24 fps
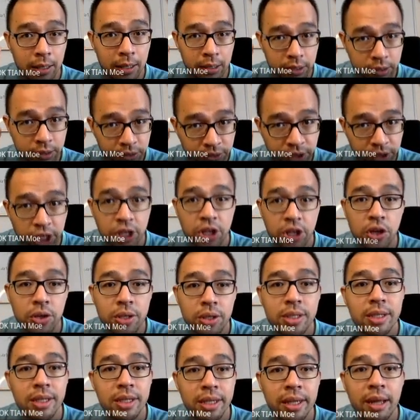reduce
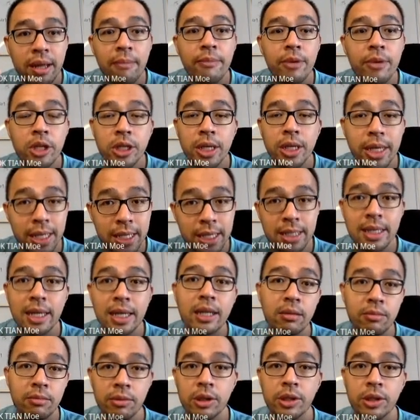the temperature inside the
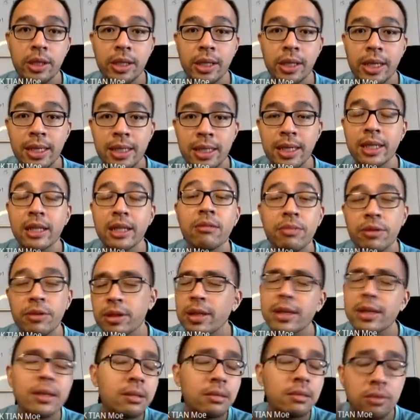building. Inside the
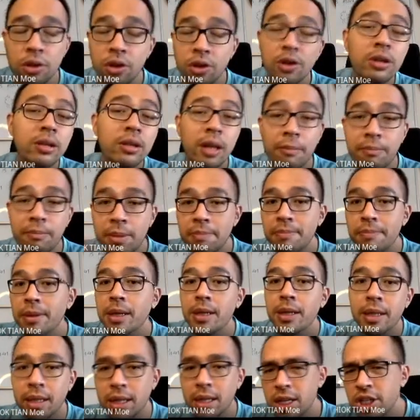building, there are people
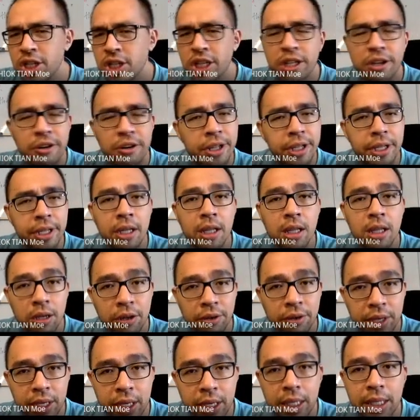and they're generating a lot
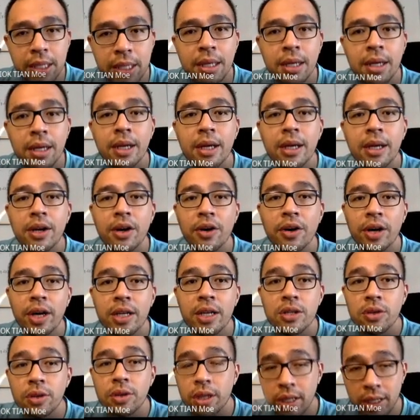of heat. Okay,
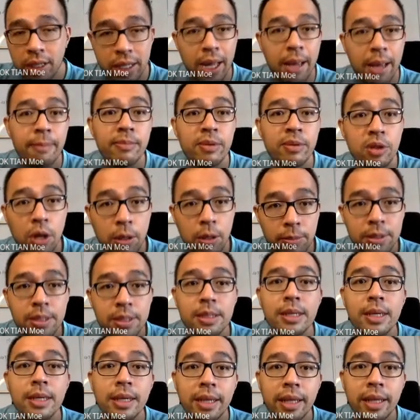so it
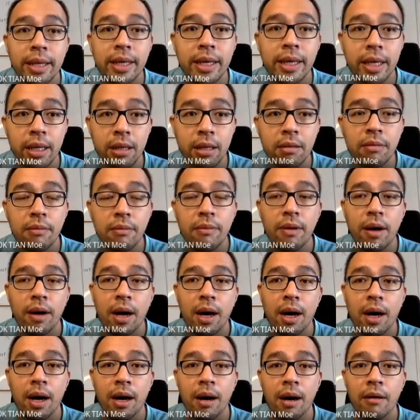absorbs the heat
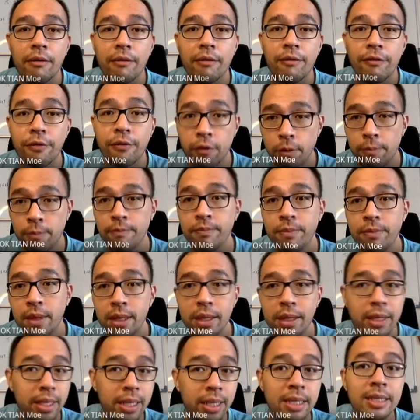from the
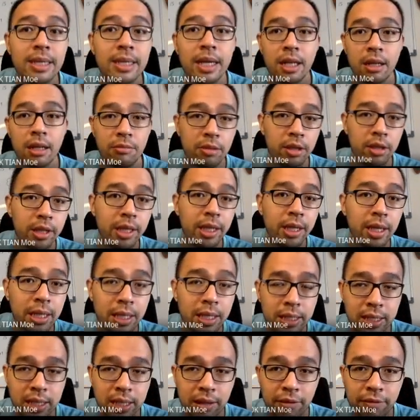inside the building
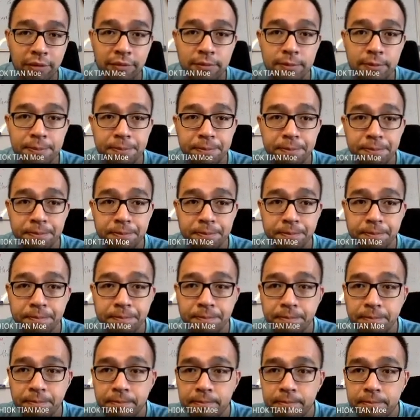itself.
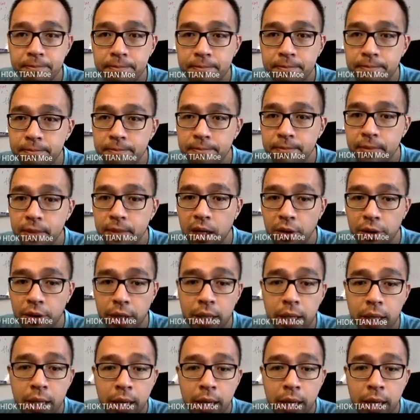Okay,